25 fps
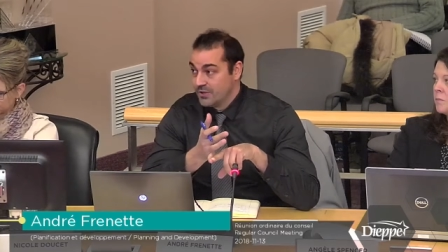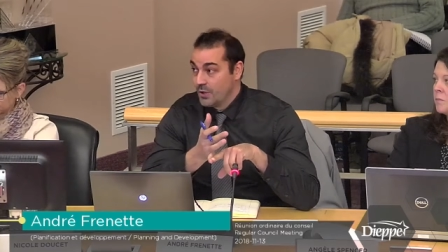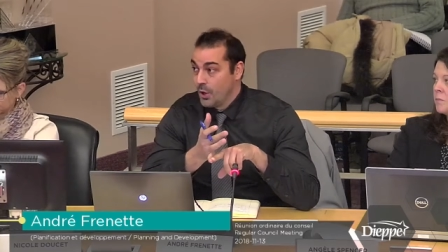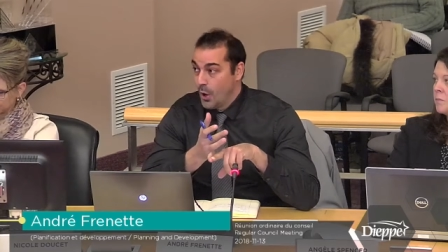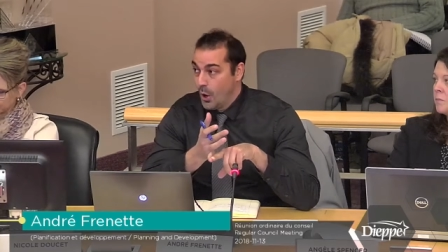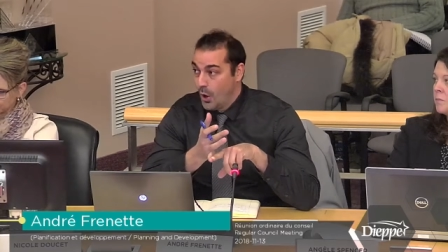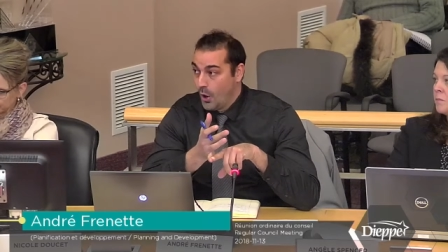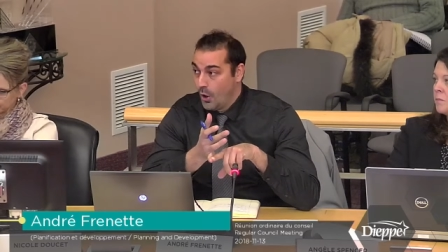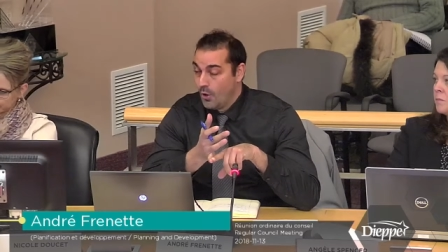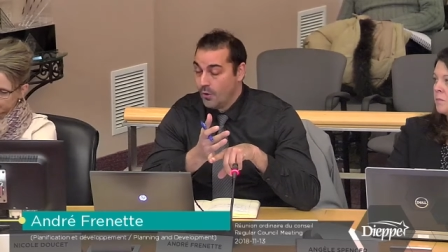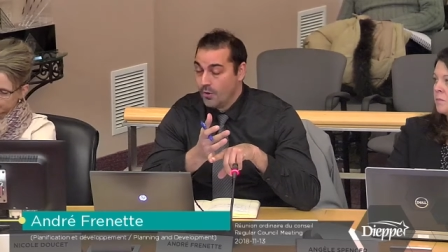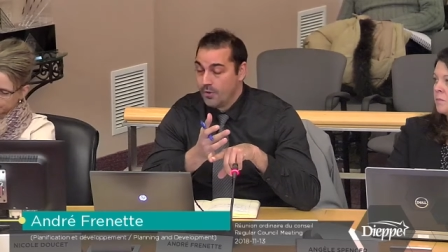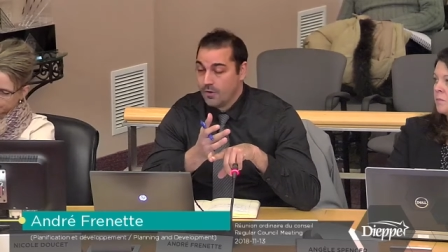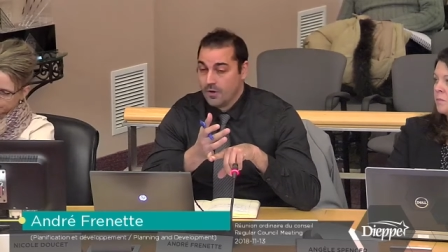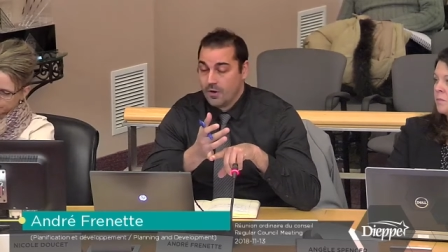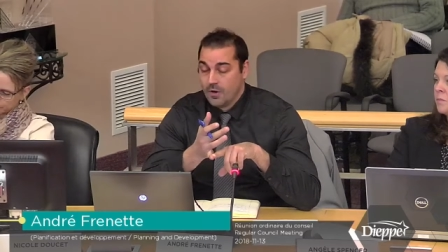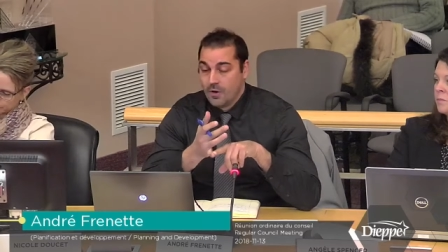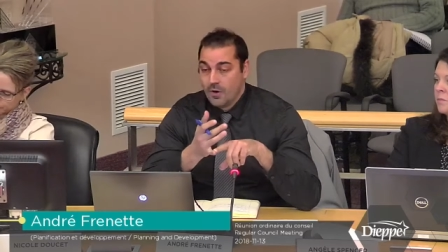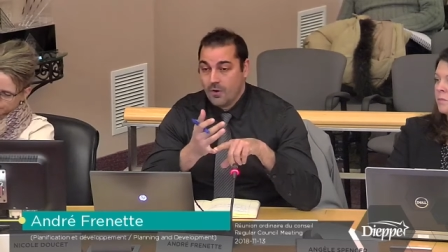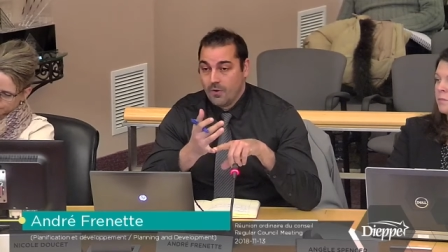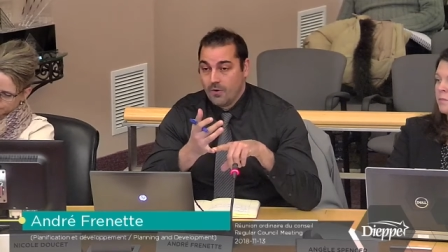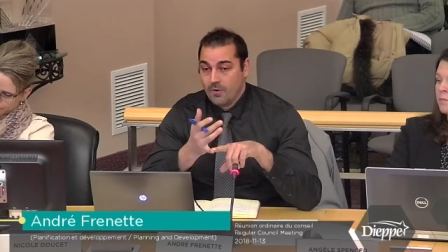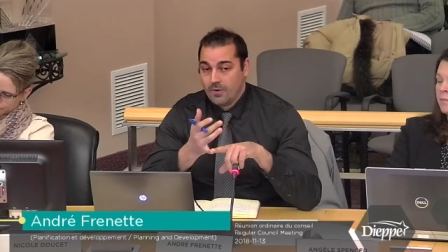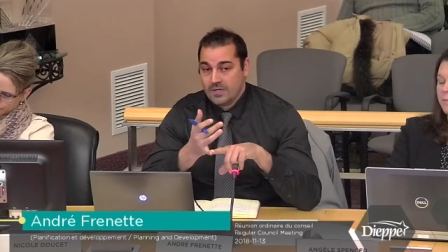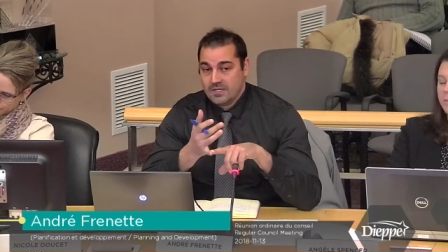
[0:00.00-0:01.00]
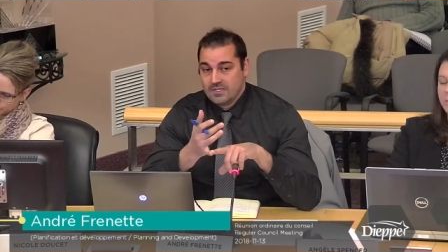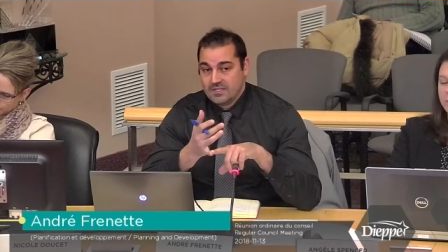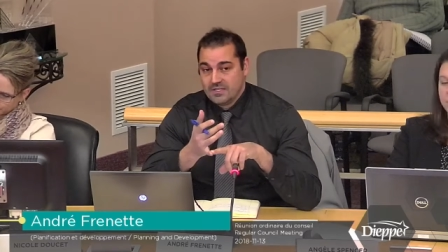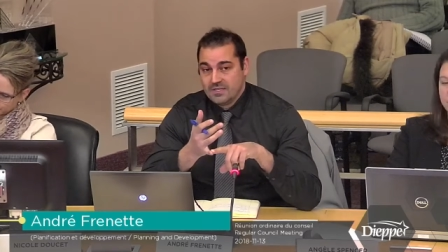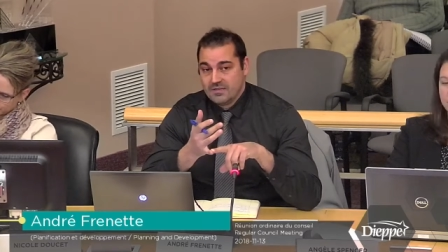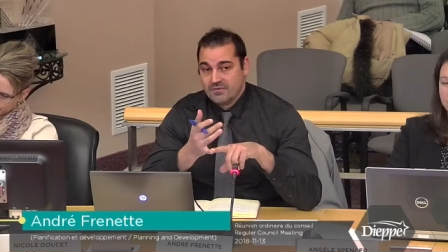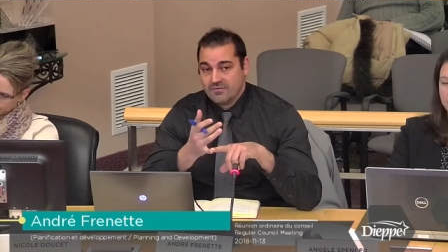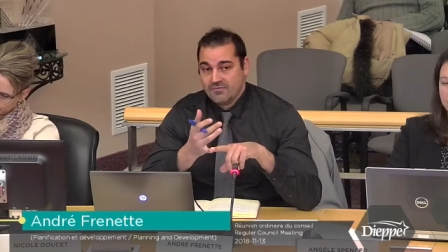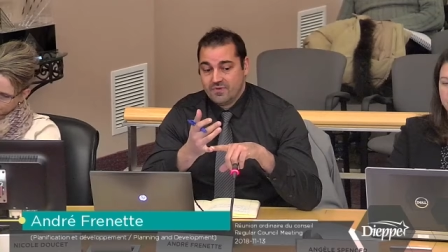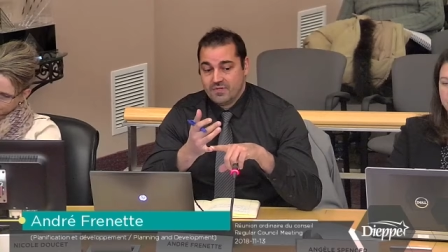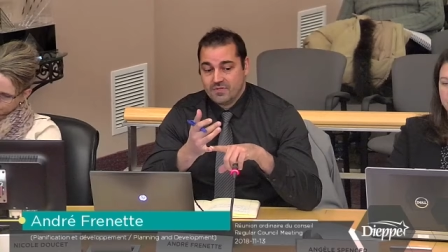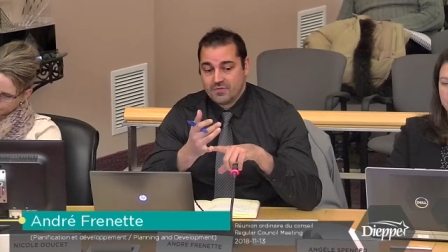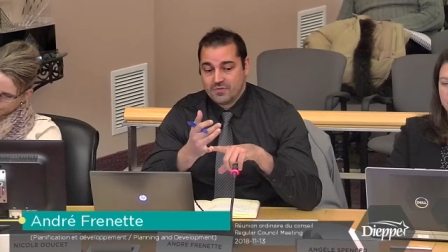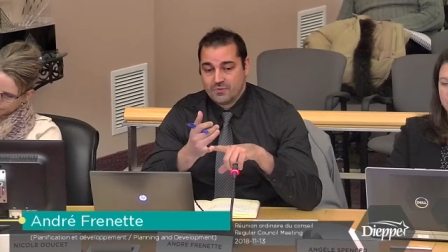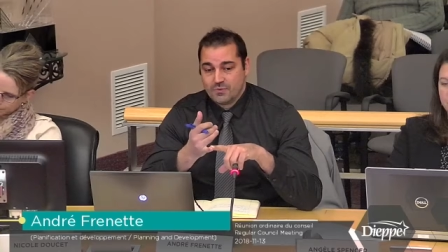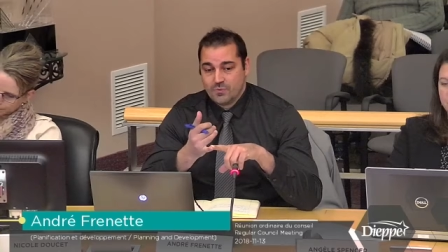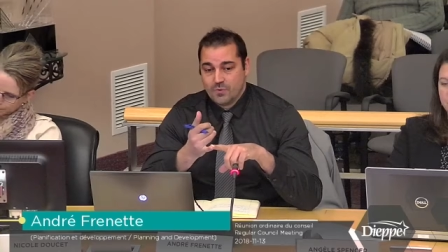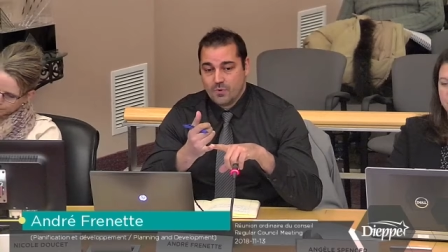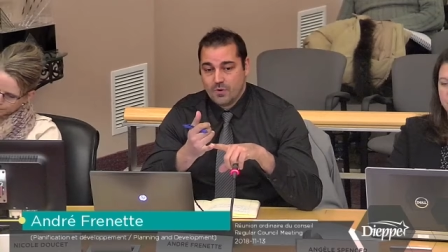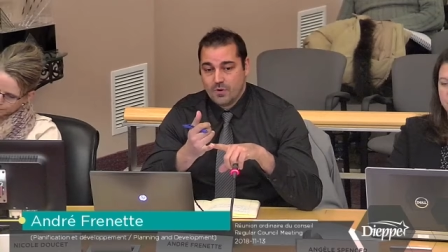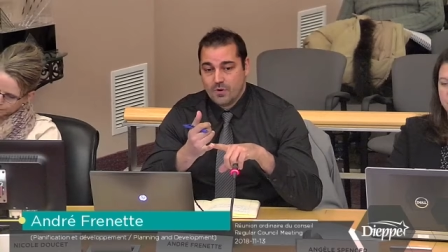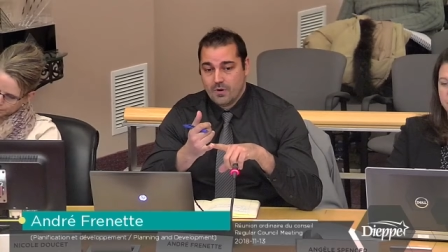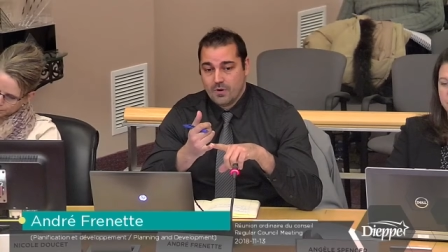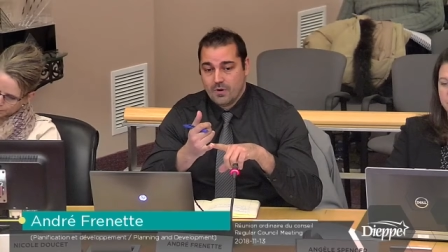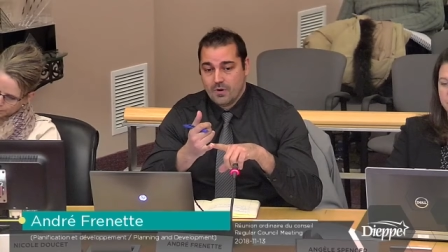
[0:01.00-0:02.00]
We tell them about the
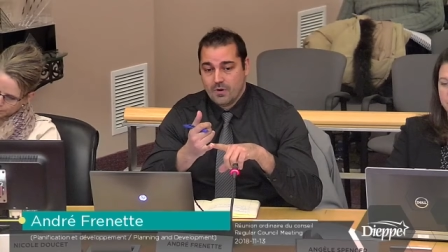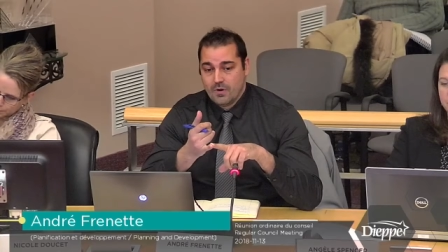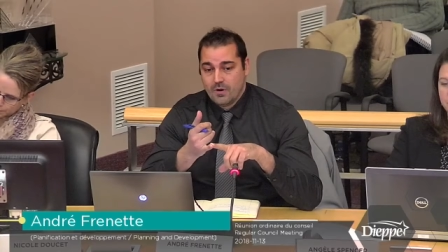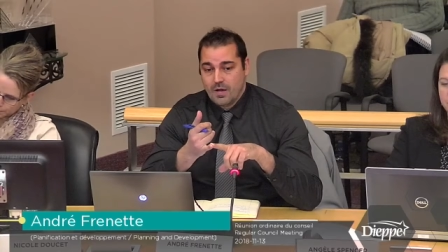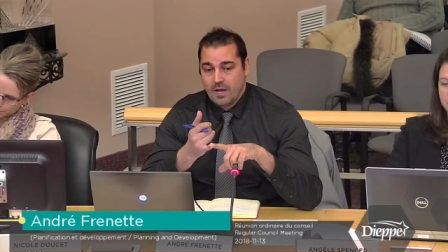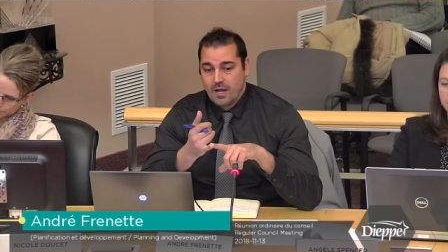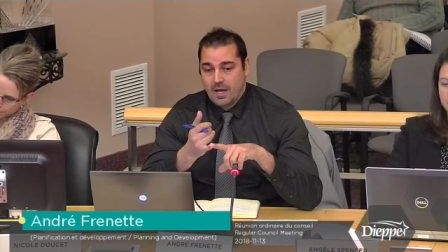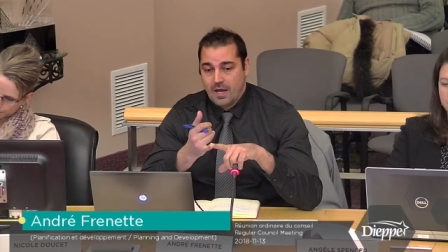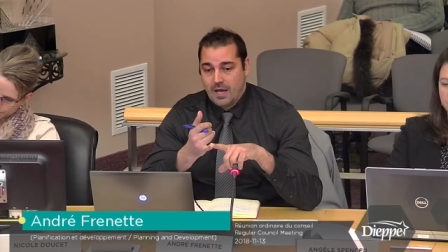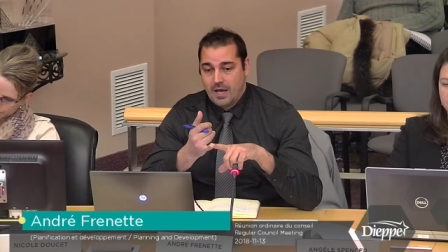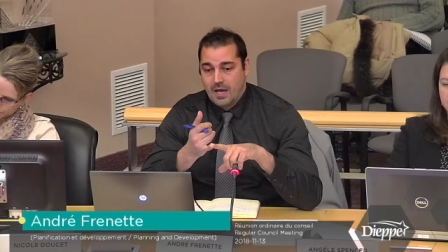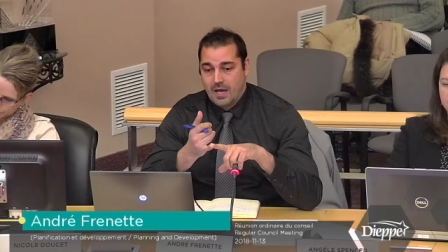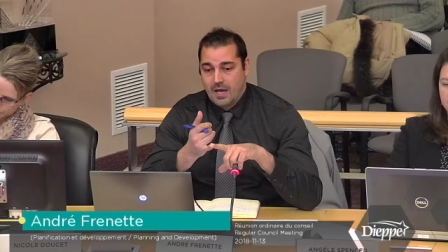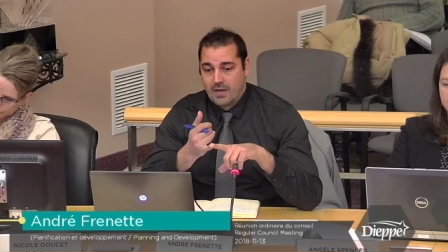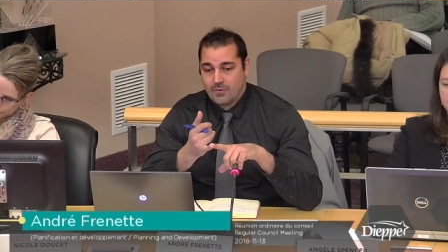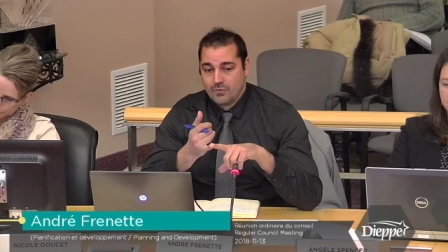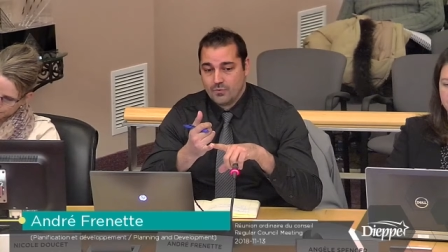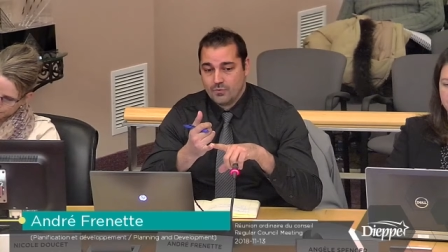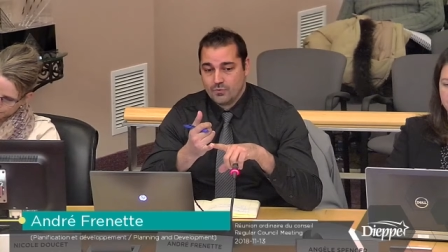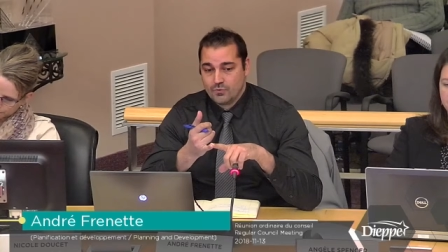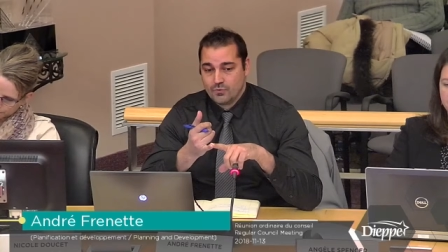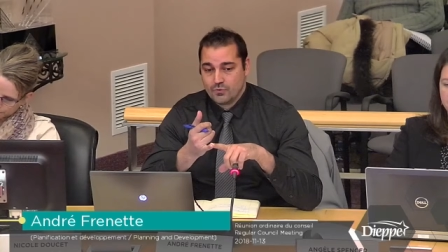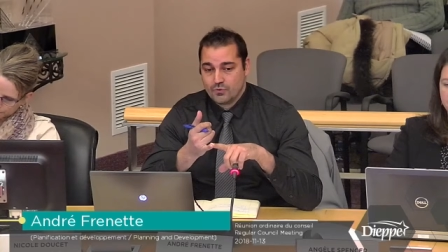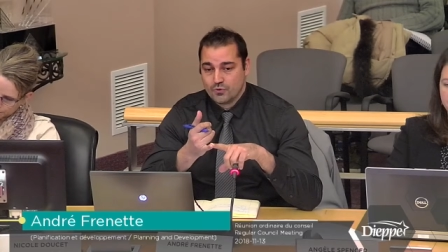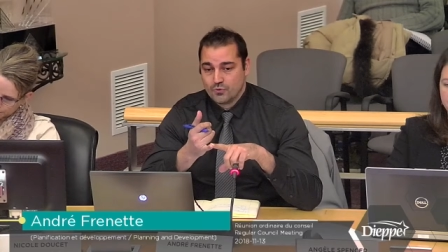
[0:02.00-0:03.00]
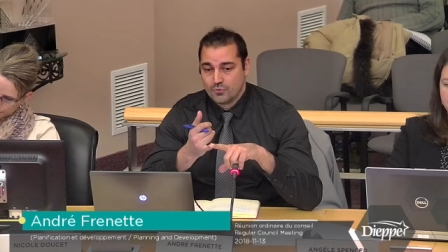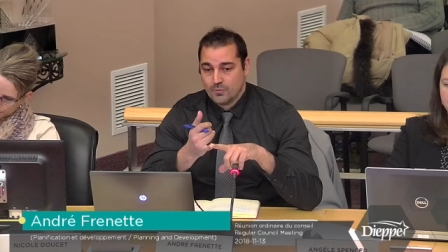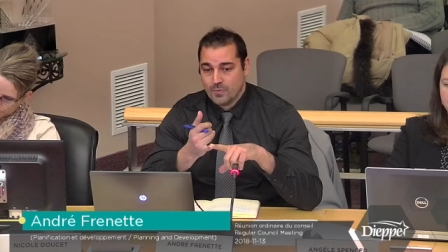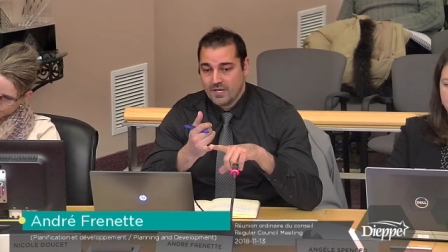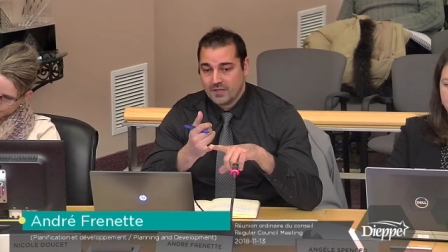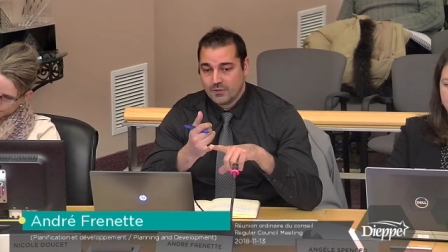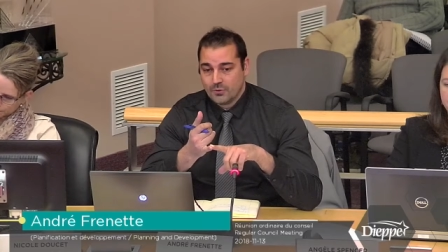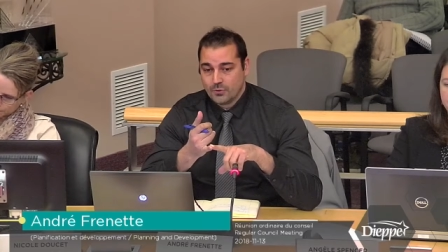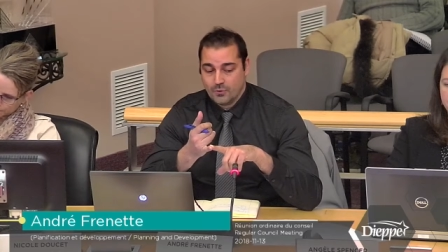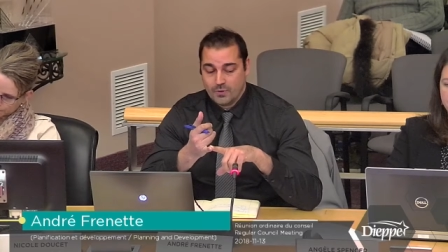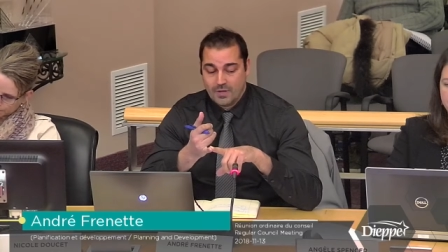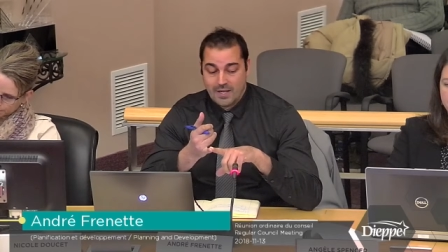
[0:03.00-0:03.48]
project, and we invite them either